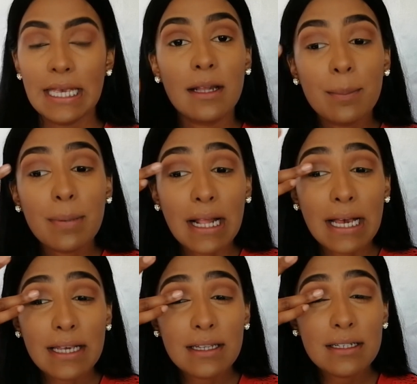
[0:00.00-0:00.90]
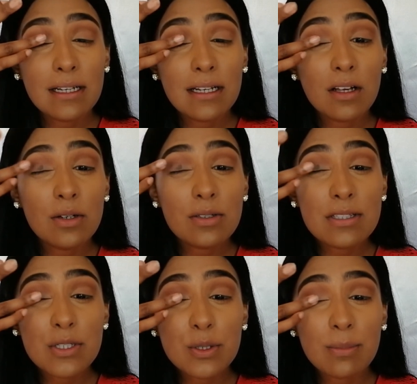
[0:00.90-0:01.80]
and apply it
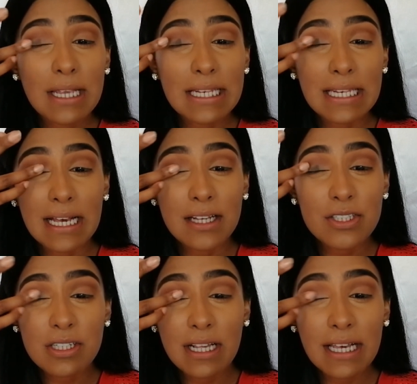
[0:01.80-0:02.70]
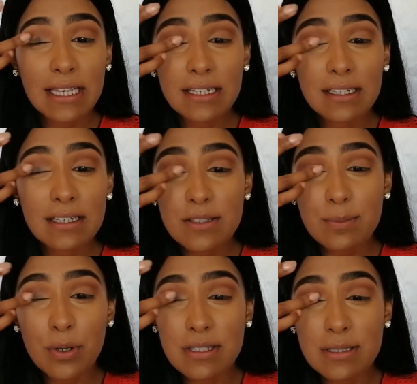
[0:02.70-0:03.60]
close to my lash line
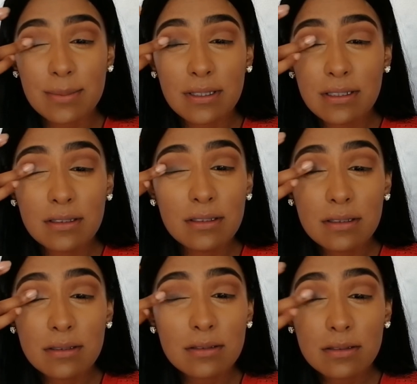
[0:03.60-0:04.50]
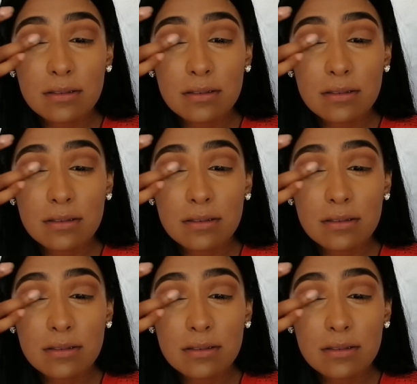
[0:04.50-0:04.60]
as possible.